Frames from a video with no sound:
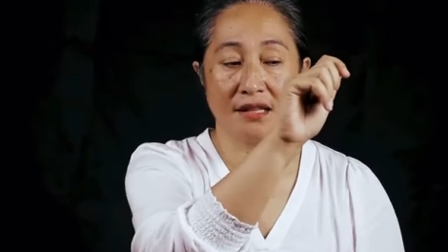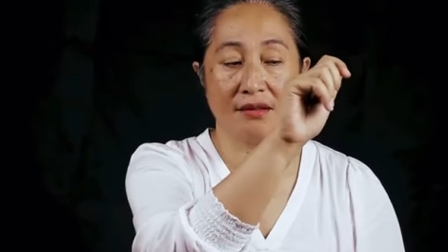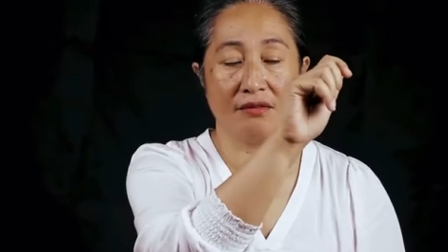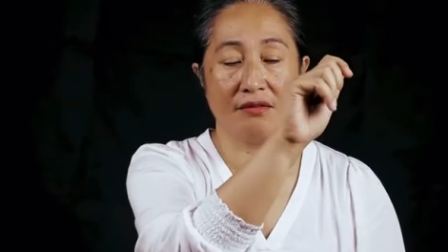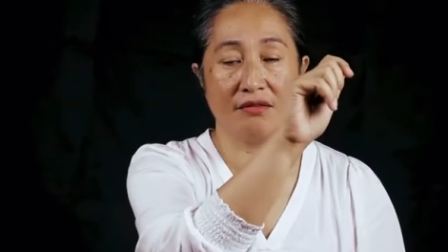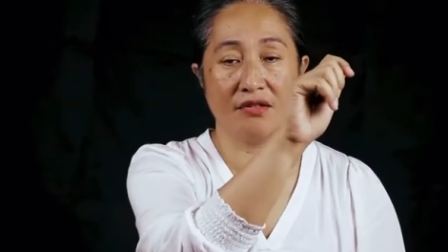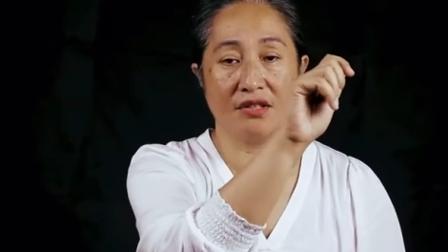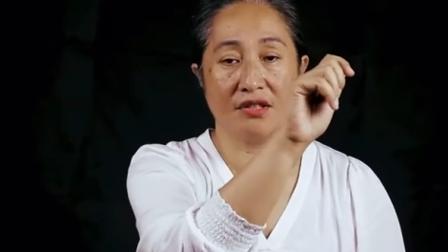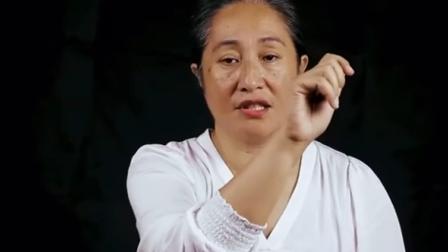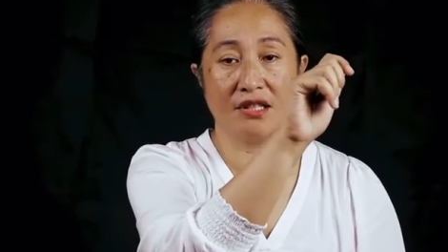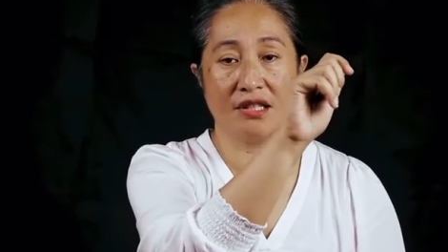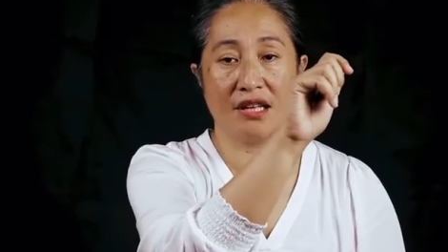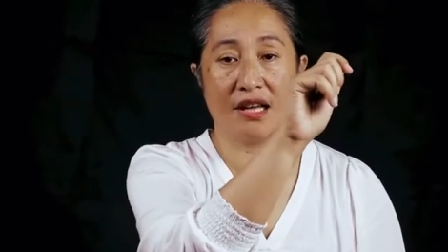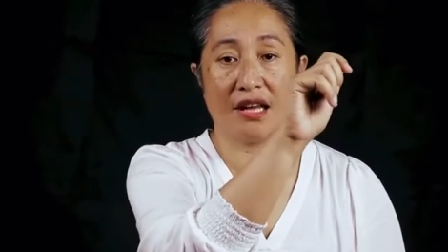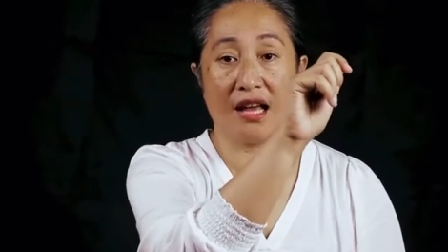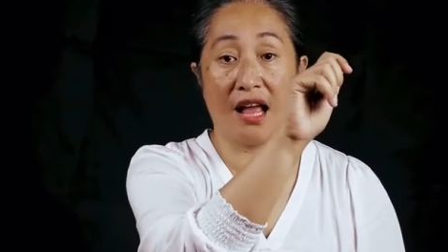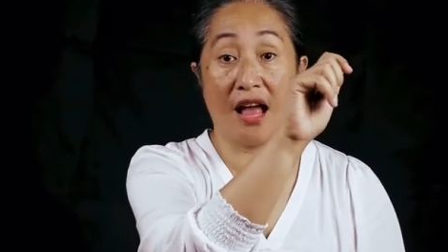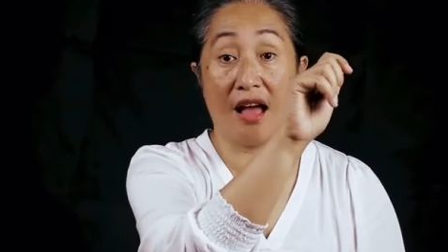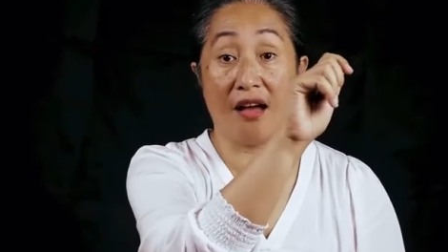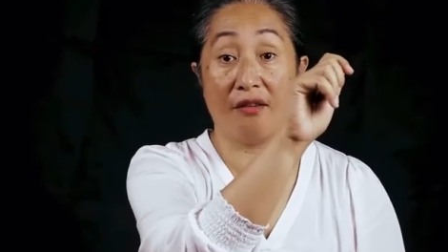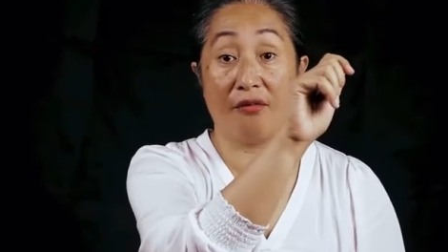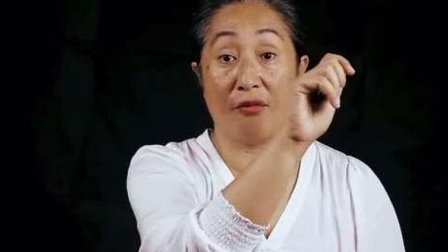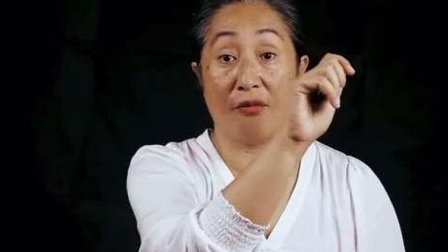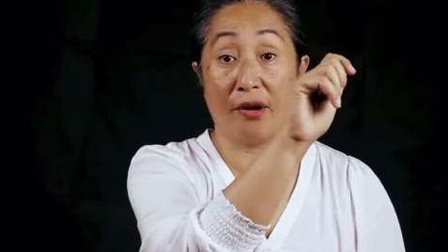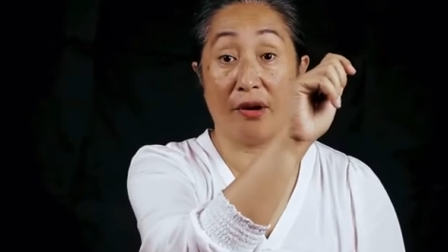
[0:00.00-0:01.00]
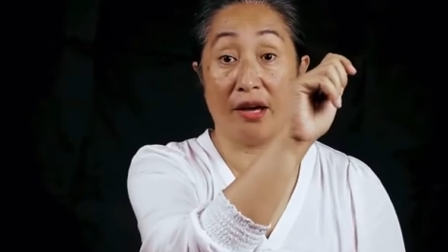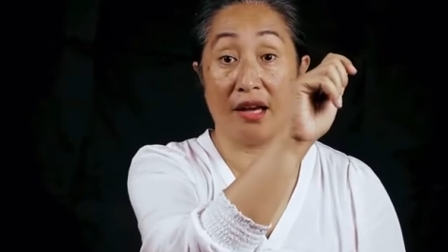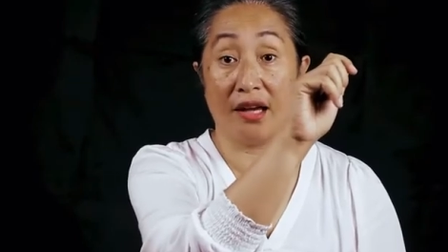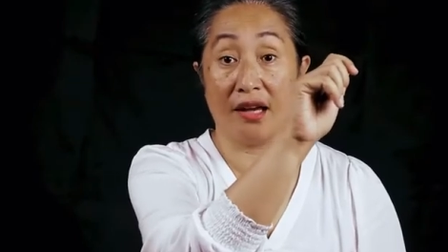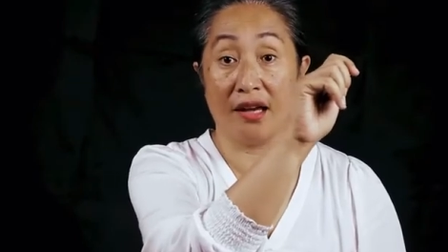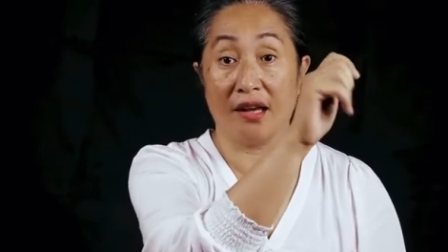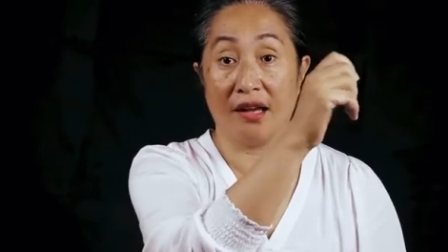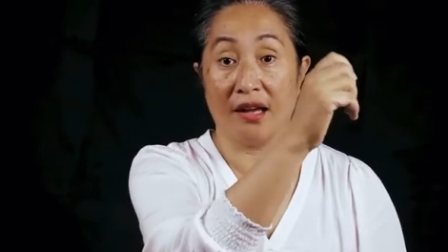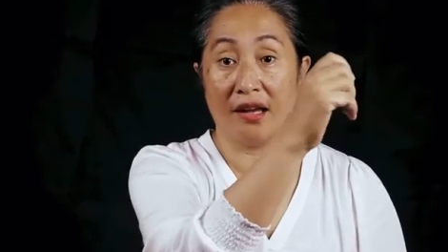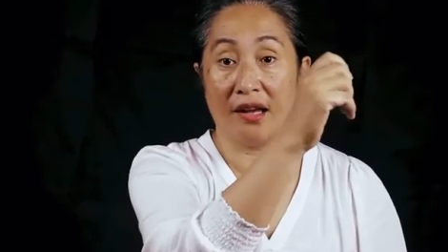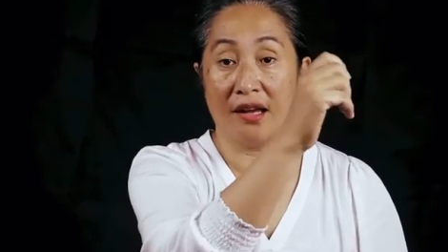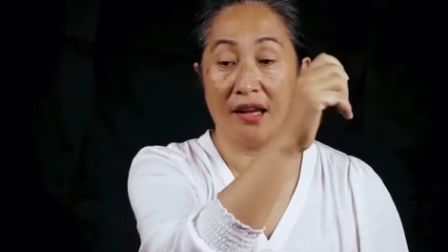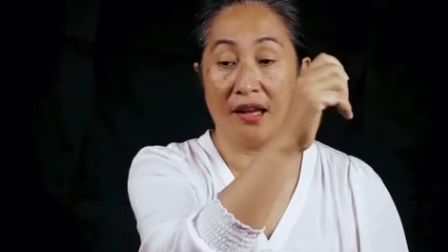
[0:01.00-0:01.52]
but just like halfway.
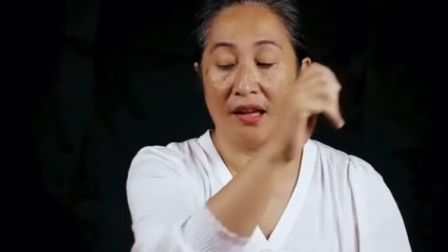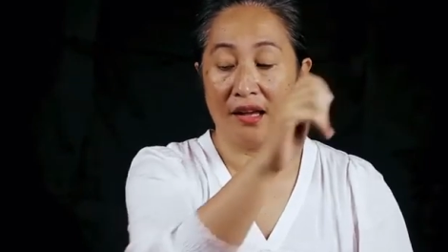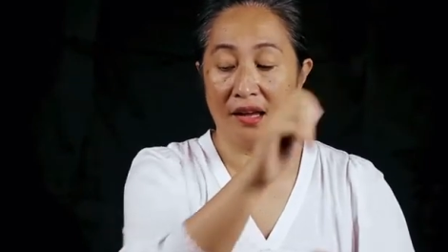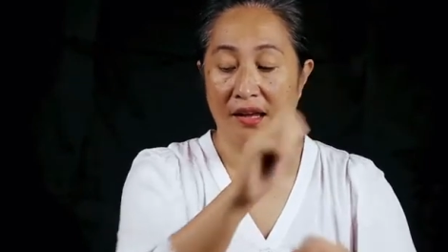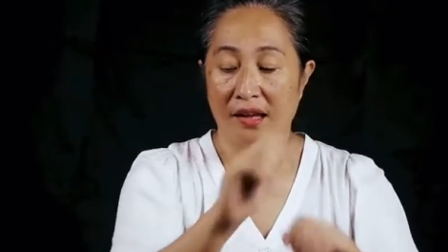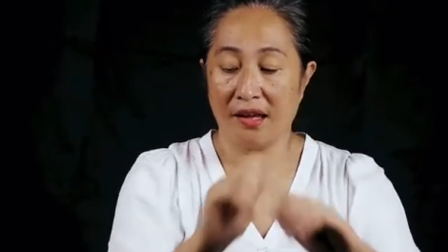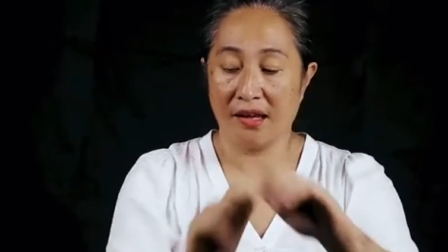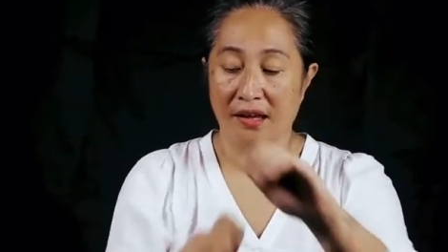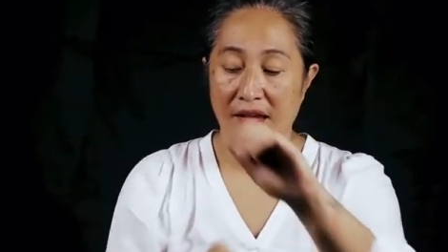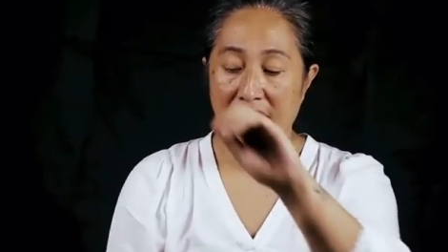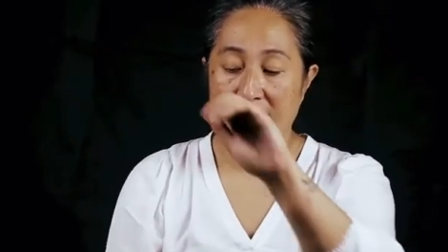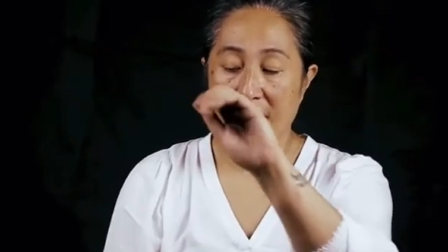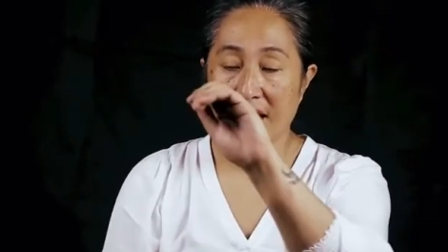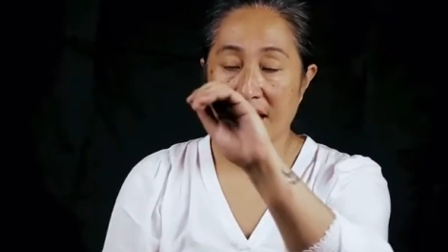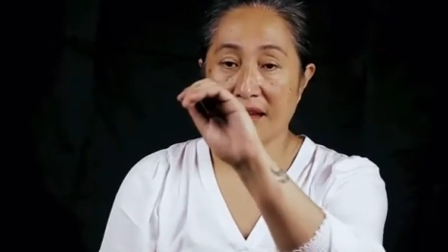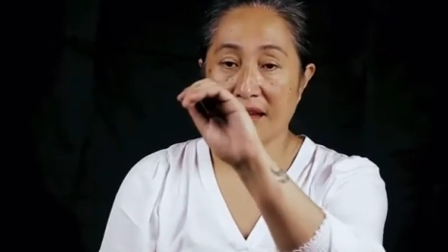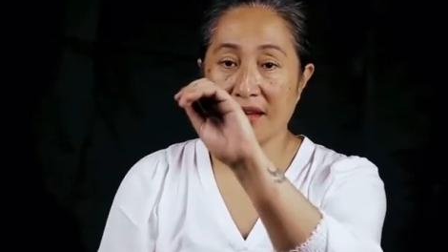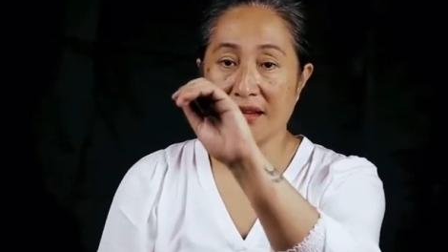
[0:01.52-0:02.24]
Yeah?